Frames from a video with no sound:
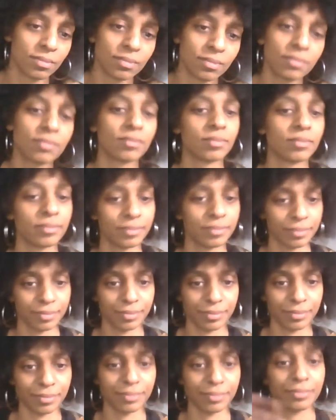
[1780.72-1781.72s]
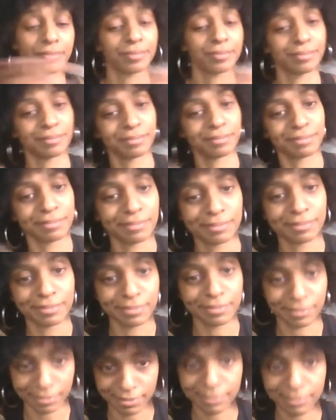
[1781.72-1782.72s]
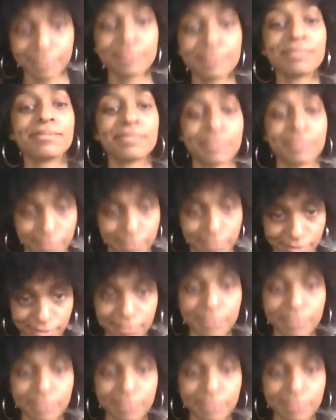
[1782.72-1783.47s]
excellence that like it's incomparable to,